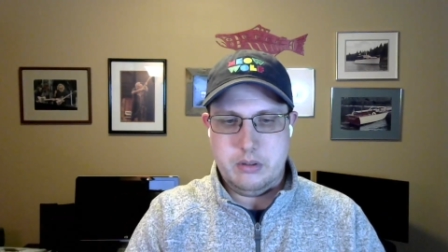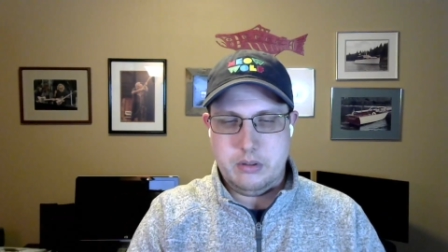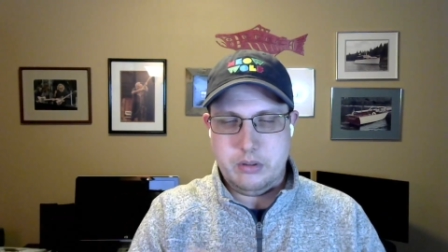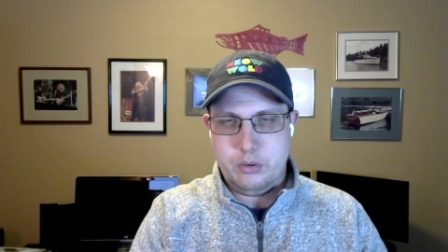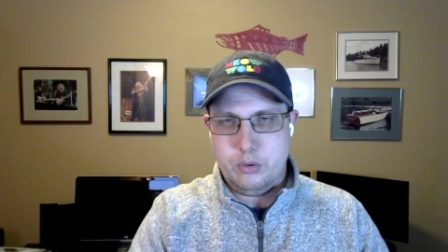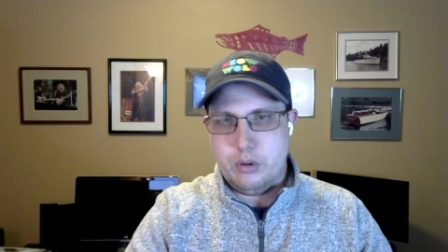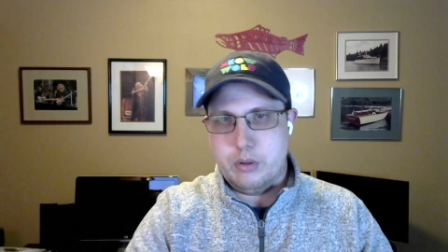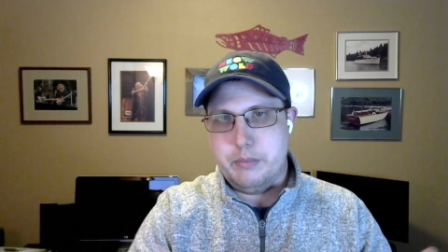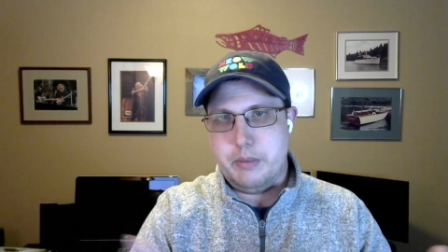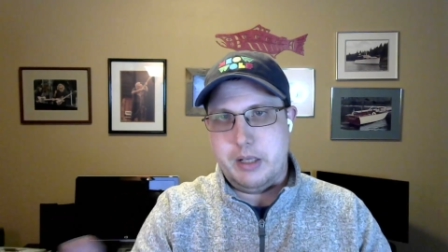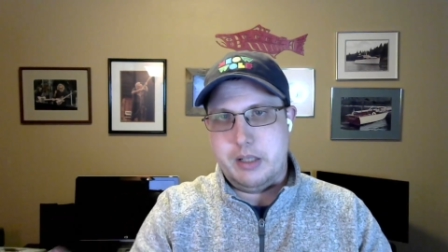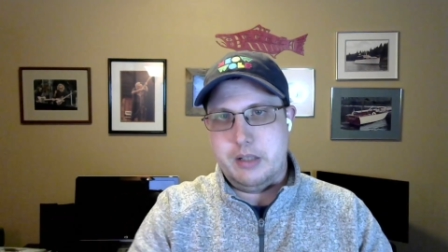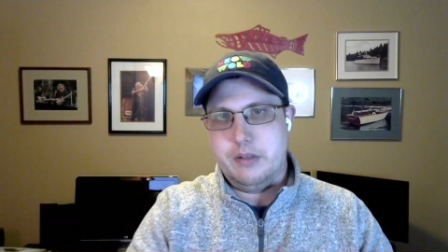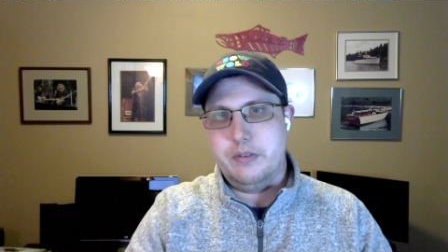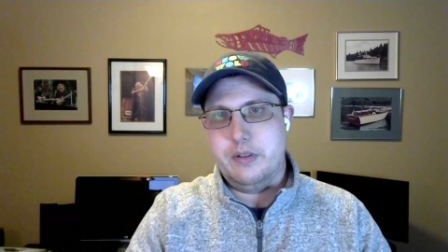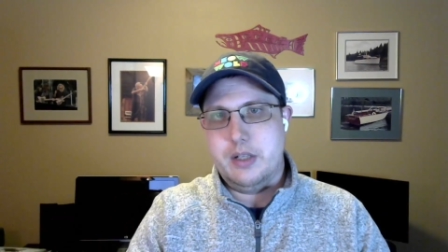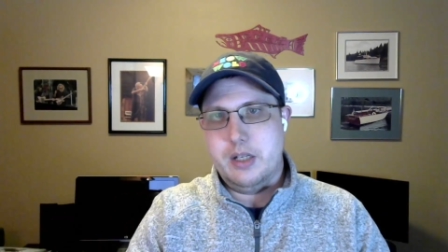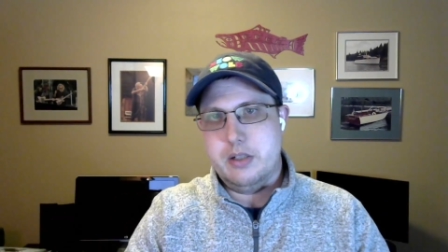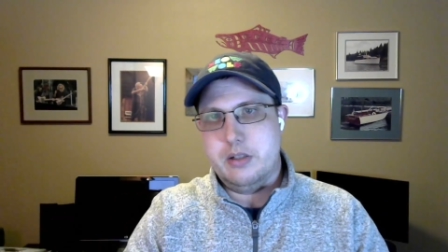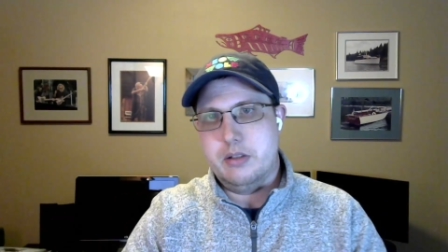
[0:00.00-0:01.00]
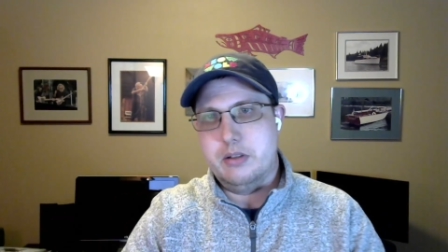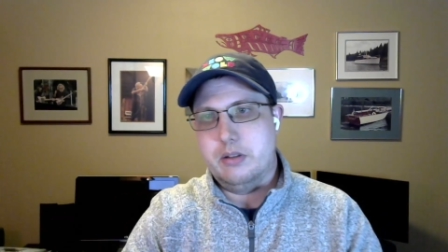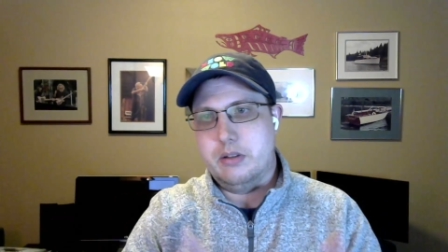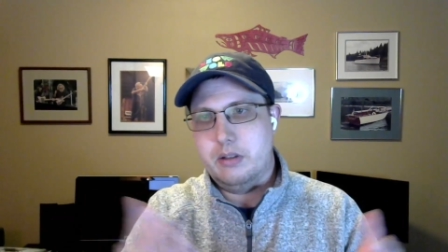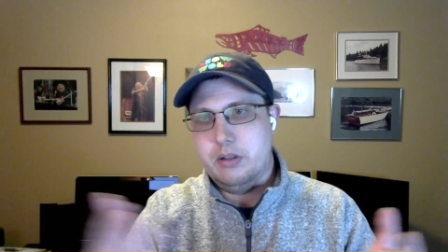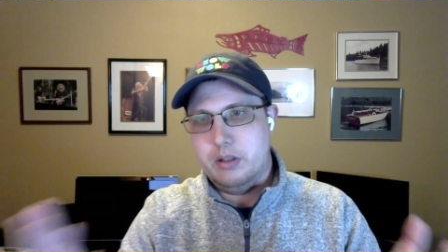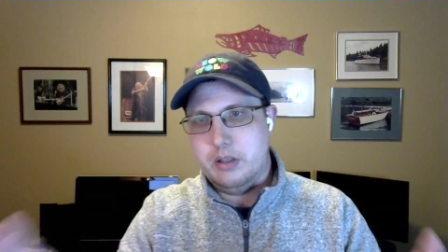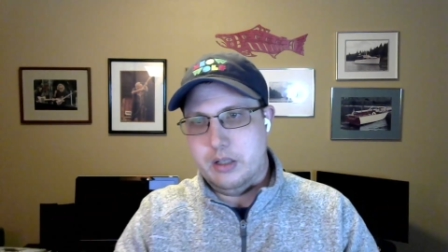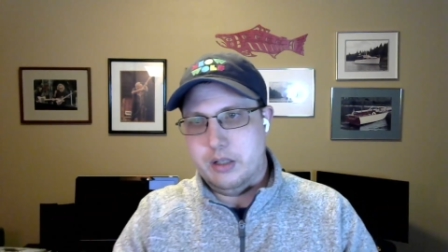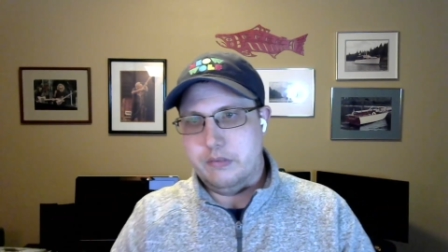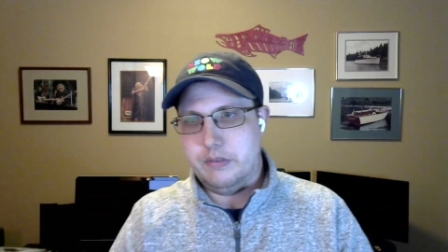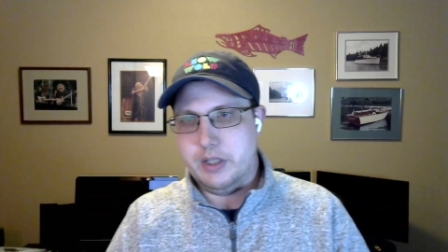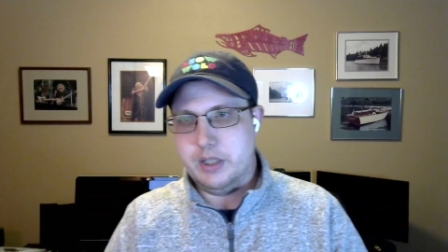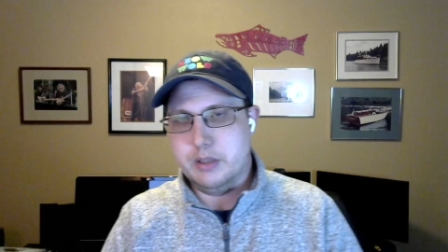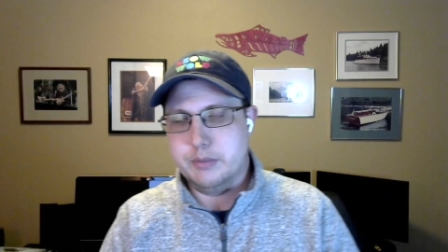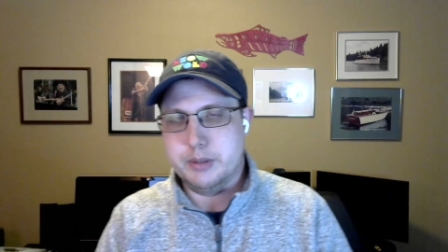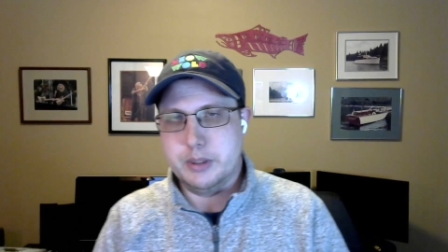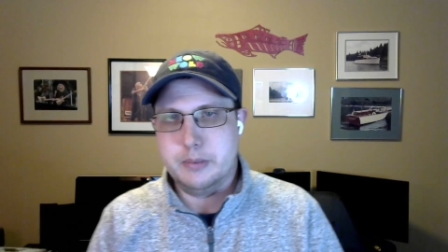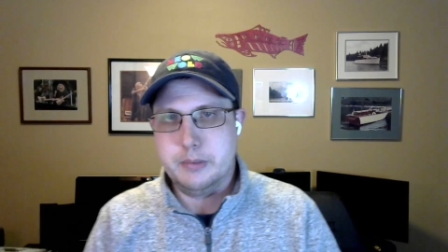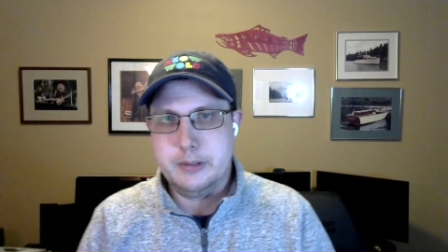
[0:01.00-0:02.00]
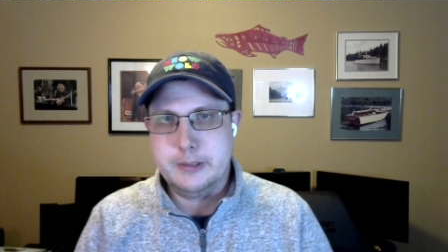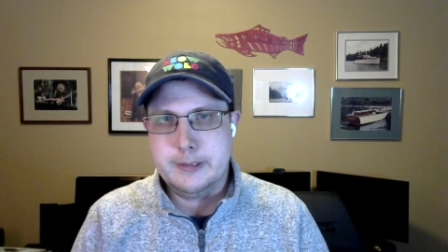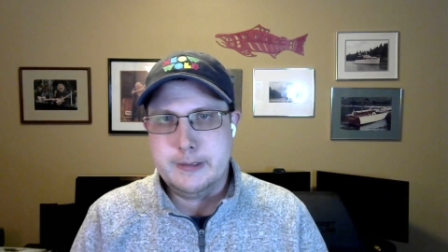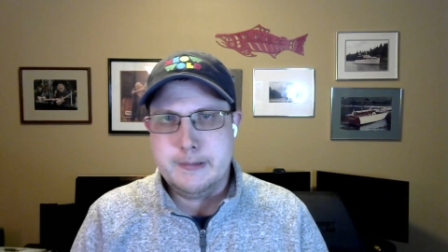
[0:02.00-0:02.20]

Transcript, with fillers: your modifications available.